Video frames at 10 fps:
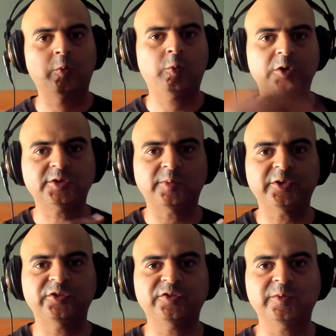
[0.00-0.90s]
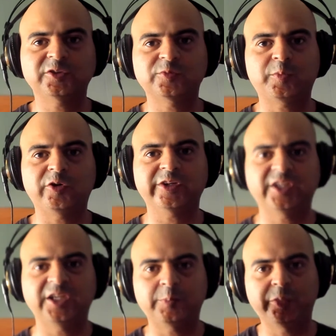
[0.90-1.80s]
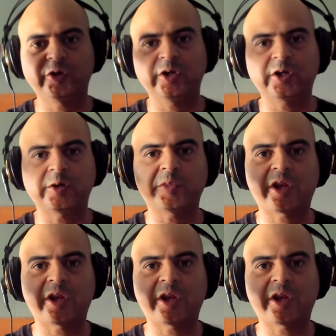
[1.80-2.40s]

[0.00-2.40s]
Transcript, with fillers: What's up YouTube, it's your boy Kiki coming